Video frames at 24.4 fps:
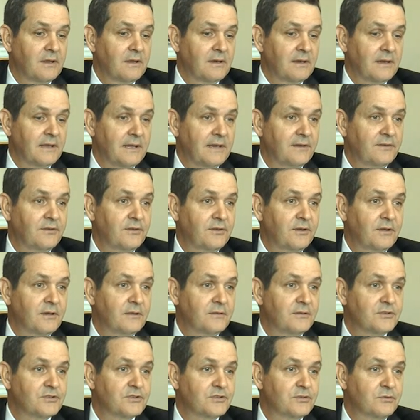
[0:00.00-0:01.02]
let
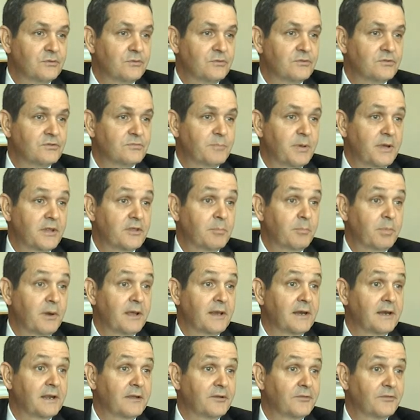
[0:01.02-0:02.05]
the students pick the
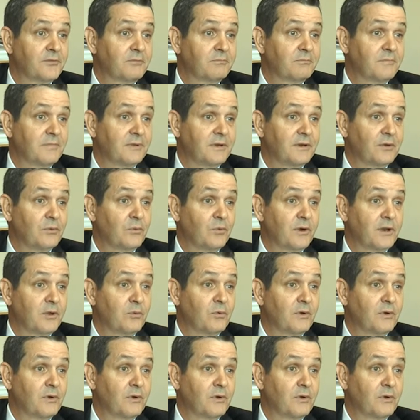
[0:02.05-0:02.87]
playlist. You know, what do you